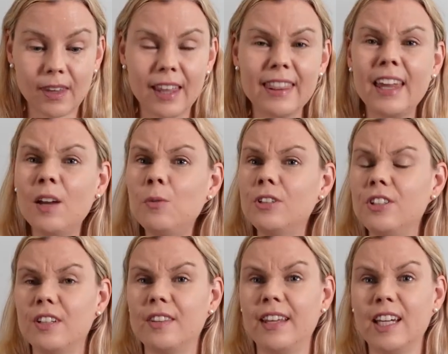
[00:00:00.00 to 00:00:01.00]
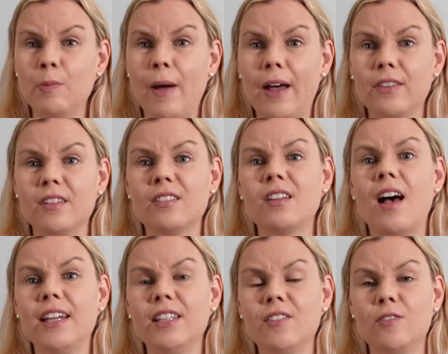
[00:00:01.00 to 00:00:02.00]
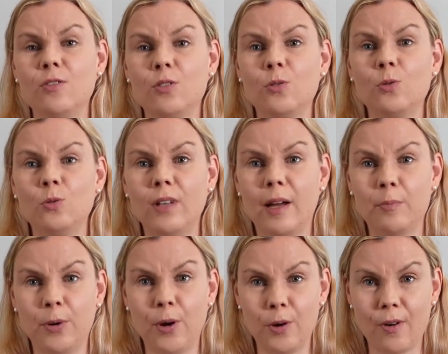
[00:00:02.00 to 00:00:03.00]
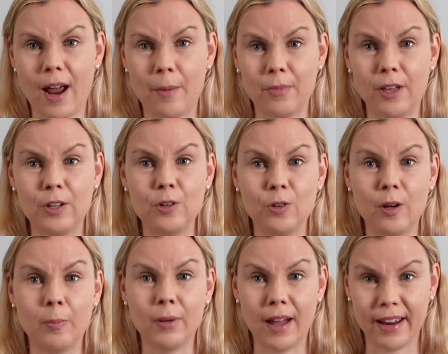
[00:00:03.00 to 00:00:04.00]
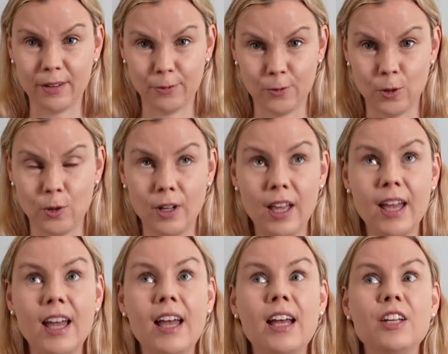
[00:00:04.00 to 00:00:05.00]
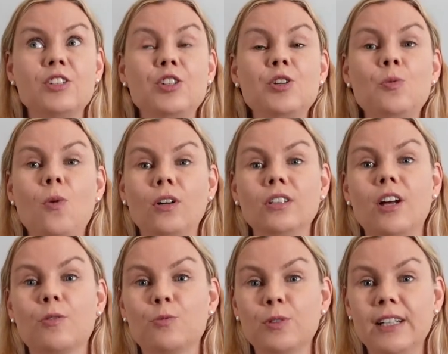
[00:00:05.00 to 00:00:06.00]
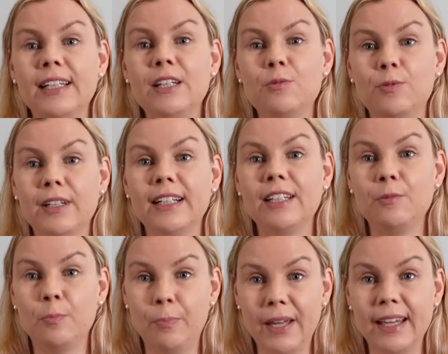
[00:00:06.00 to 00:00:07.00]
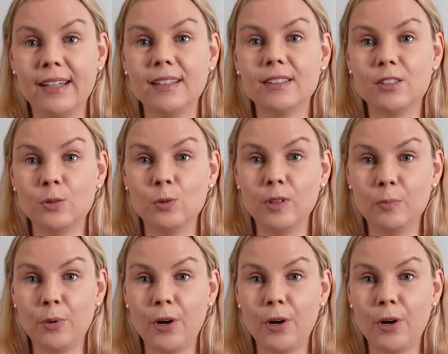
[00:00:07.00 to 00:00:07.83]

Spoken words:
Then I want you to think about the size of the school and program that you're applying for. Do you want a really, really big school and